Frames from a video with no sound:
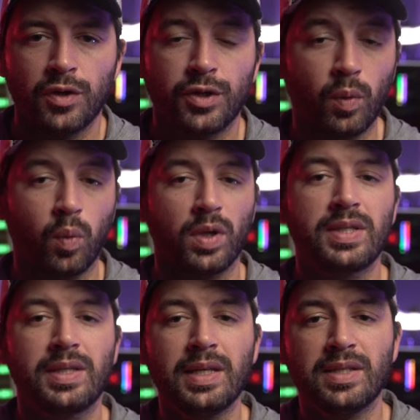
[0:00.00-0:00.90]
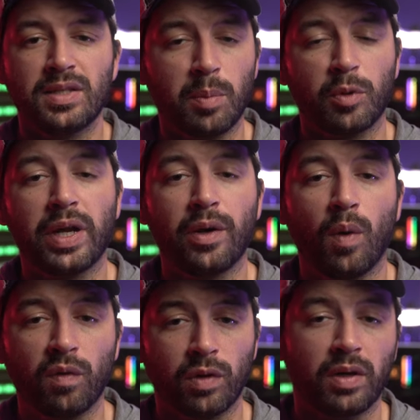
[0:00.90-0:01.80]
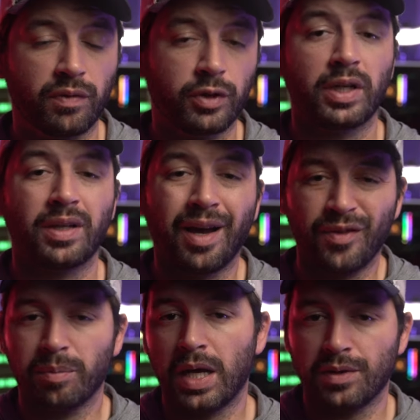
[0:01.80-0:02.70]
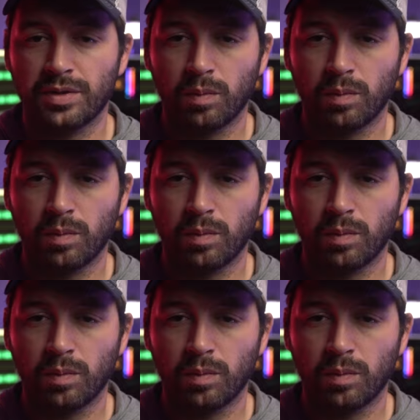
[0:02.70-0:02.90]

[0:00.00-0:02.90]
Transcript: So what's the summary and overall verdict of the mouse?